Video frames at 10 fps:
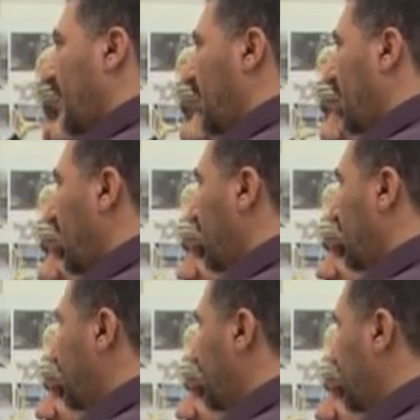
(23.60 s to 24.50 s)

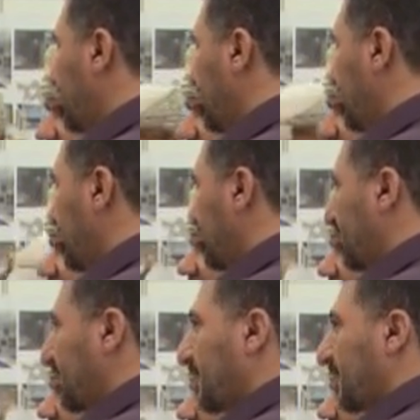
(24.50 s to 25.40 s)

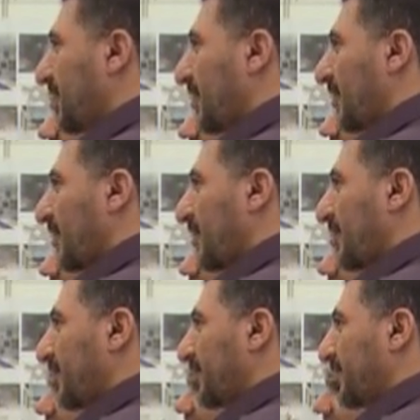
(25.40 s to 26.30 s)

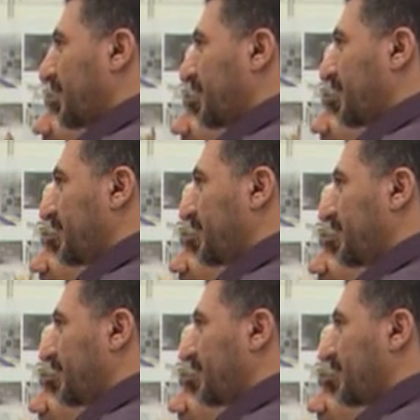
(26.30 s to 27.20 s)

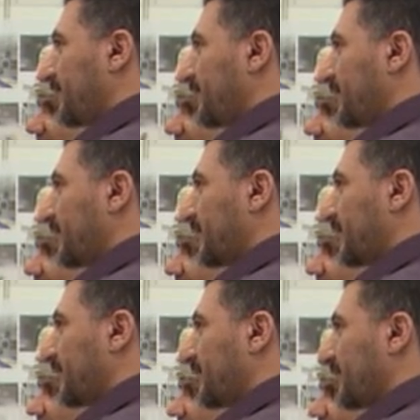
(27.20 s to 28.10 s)

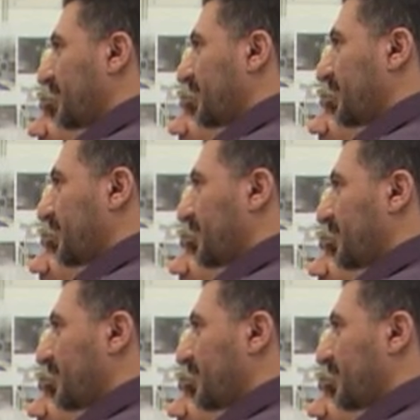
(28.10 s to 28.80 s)
The person shown says nothing.